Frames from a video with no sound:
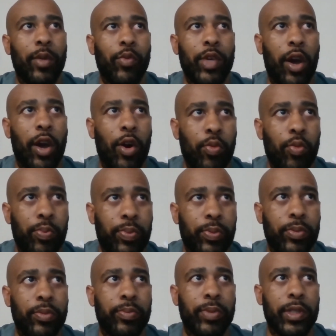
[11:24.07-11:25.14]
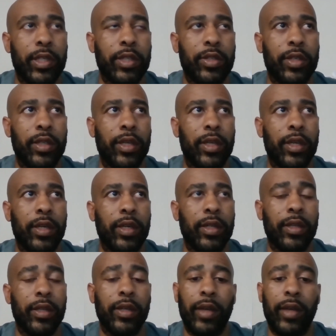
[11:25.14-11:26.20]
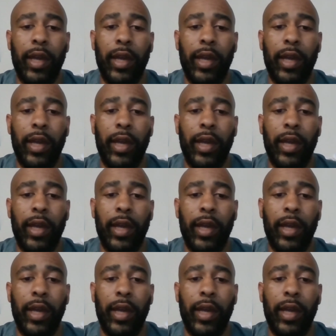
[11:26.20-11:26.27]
we hope potentially the